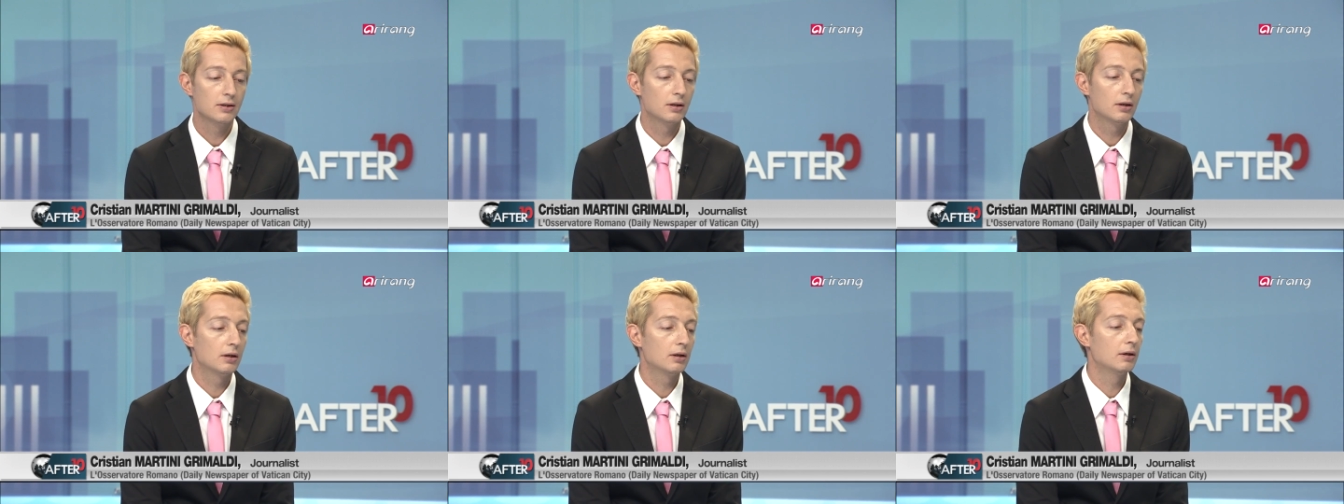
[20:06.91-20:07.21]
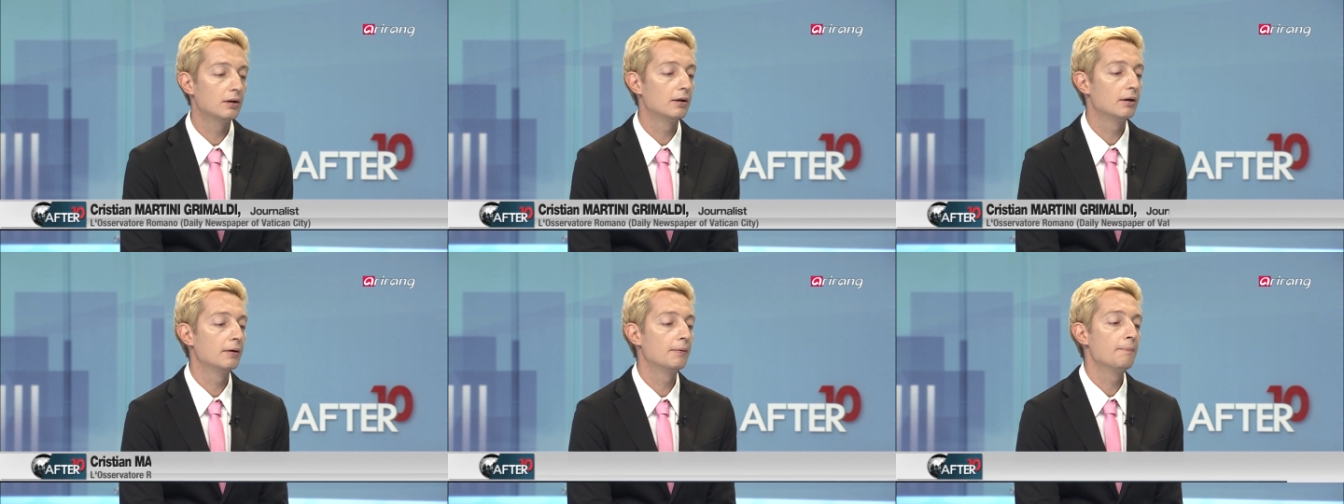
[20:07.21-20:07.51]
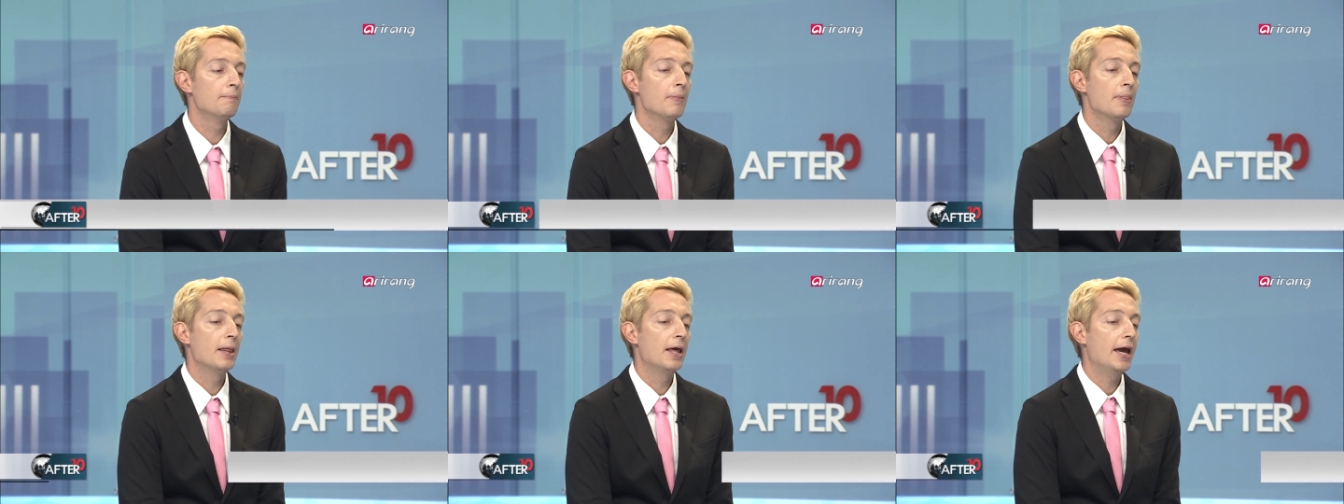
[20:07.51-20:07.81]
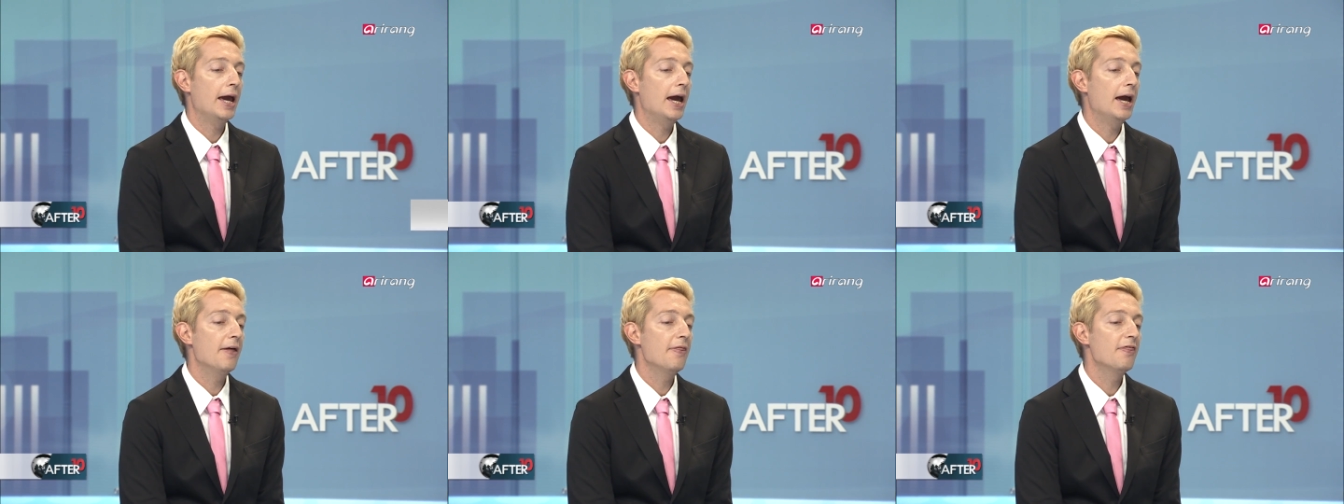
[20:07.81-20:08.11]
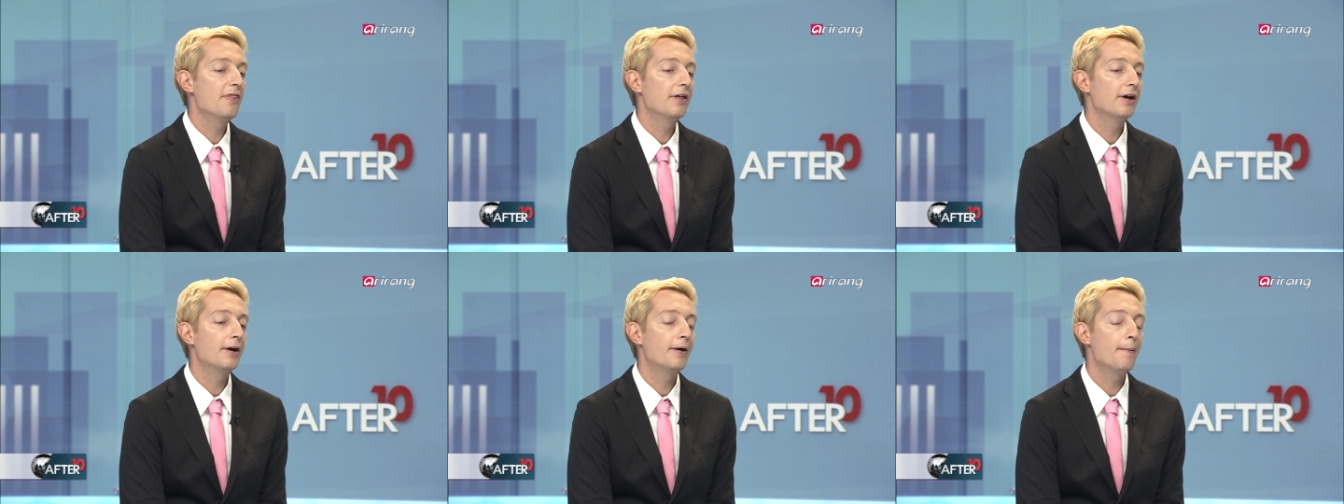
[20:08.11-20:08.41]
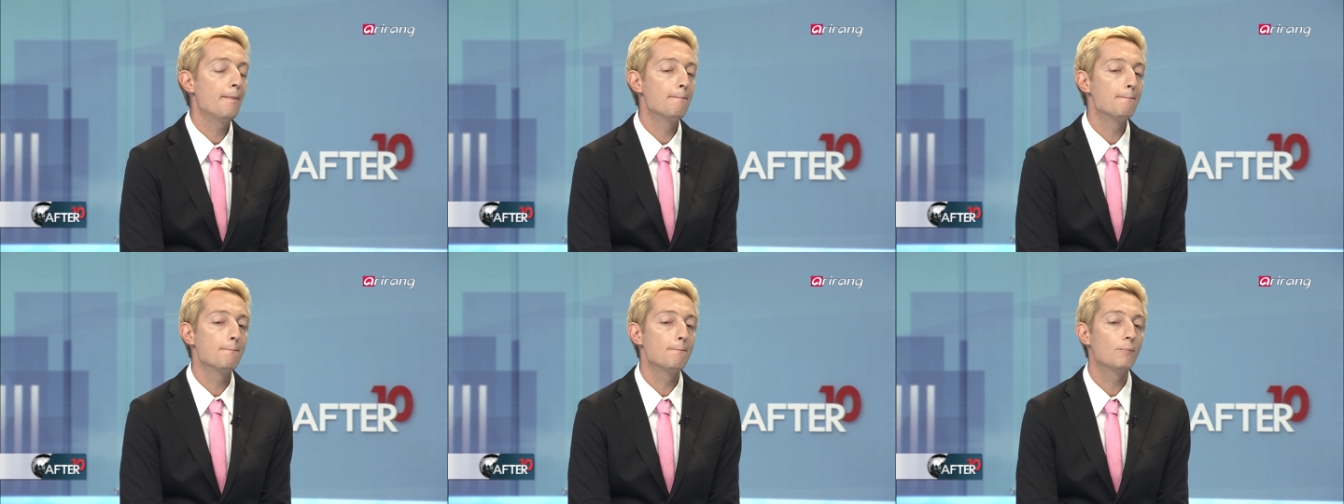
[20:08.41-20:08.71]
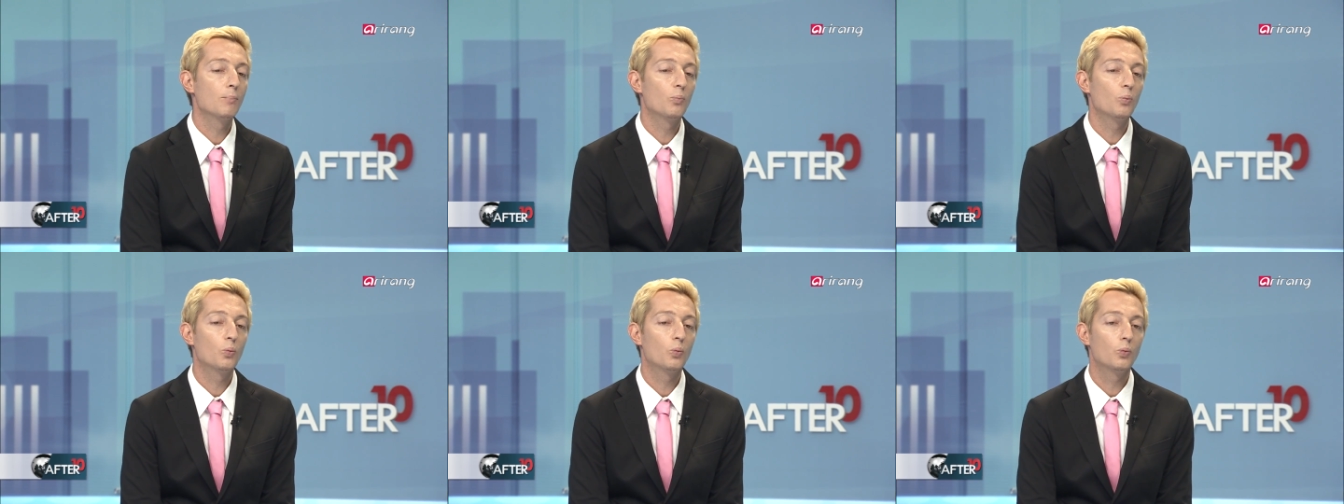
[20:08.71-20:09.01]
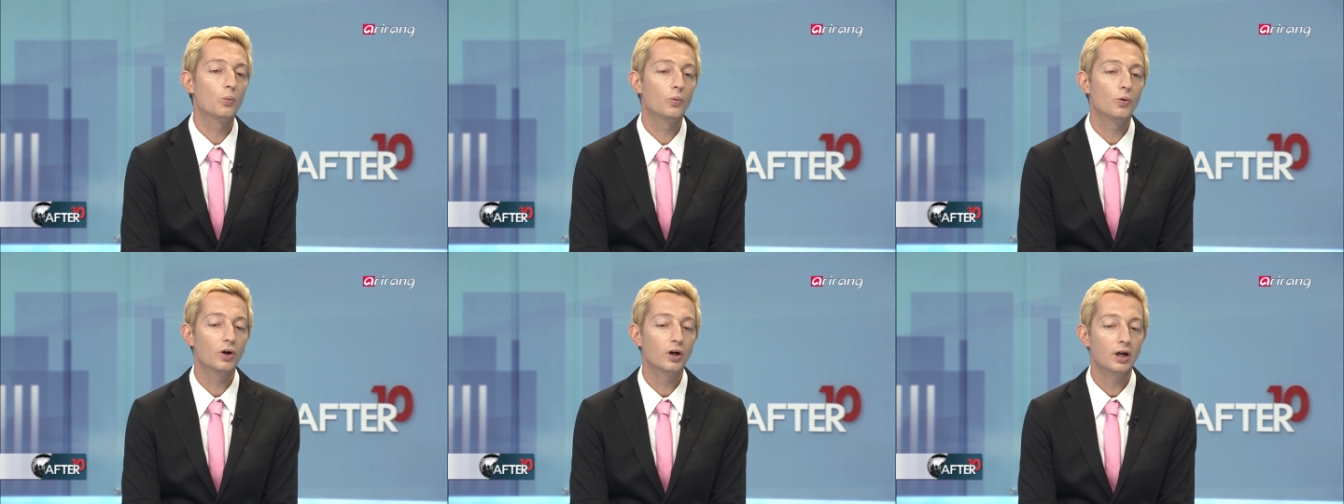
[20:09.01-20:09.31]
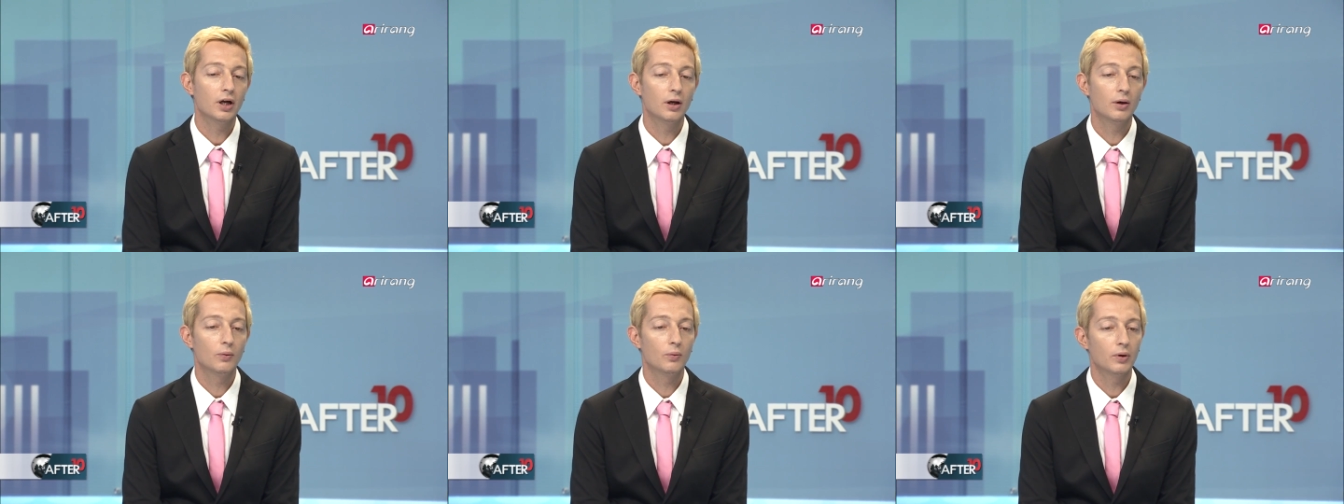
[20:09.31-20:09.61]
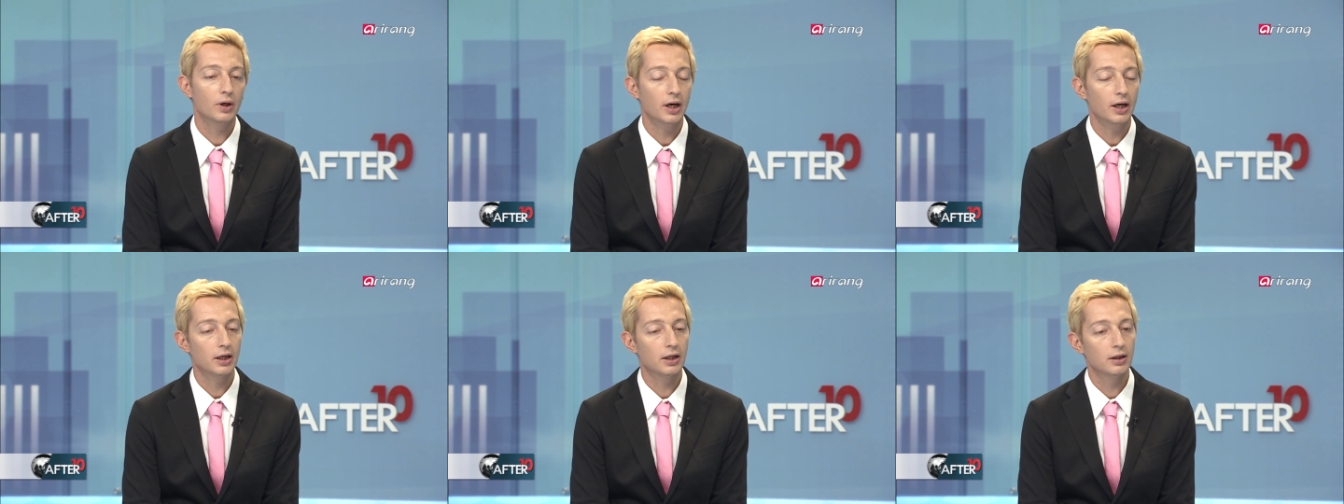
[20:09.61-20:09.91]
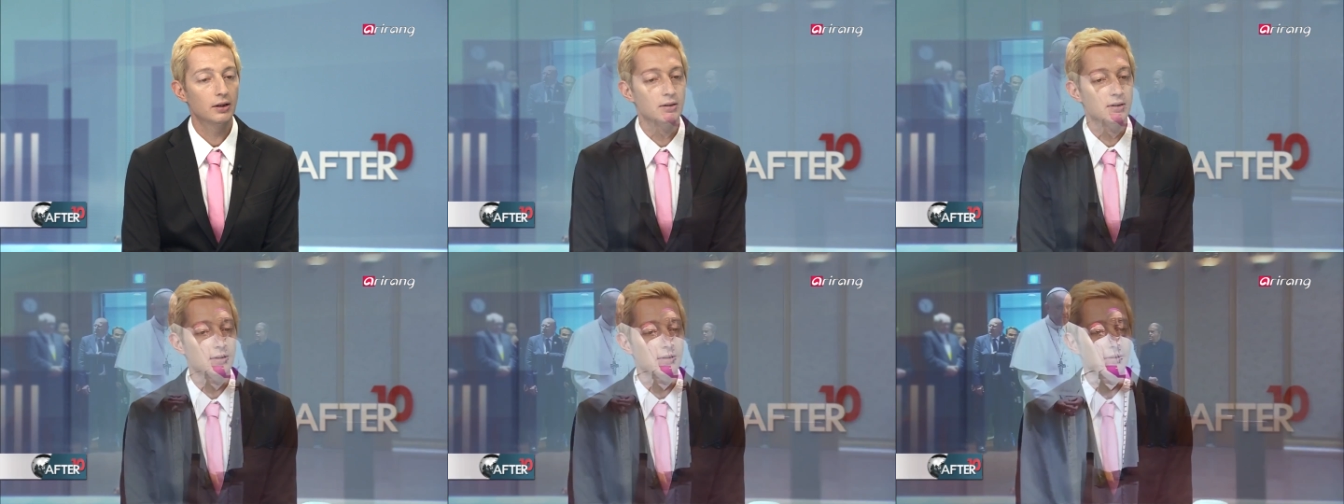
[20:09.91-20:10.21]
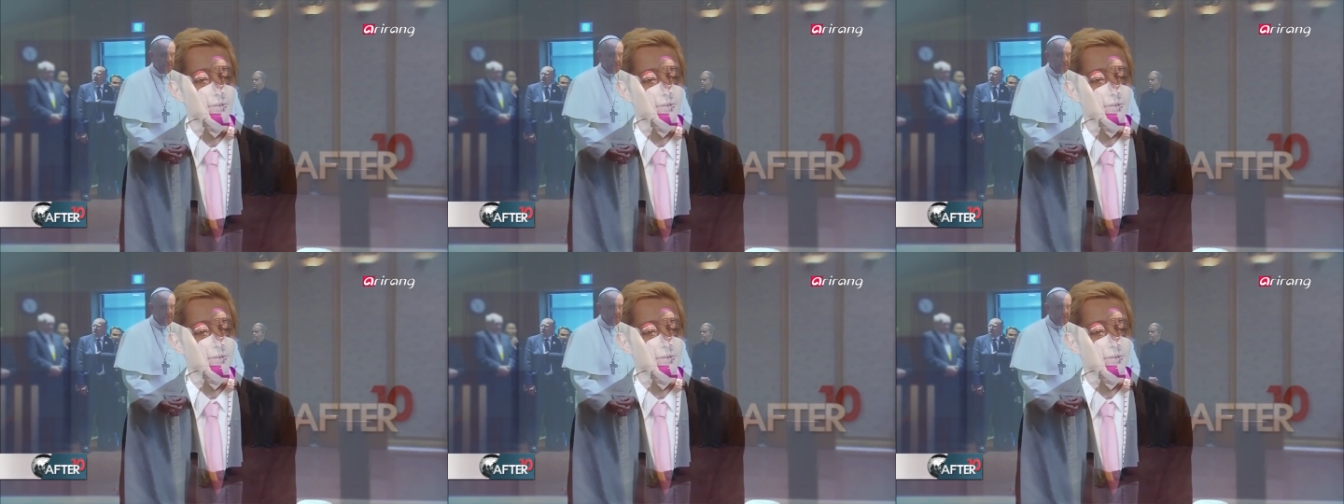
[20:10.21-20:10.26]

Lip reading: and what I can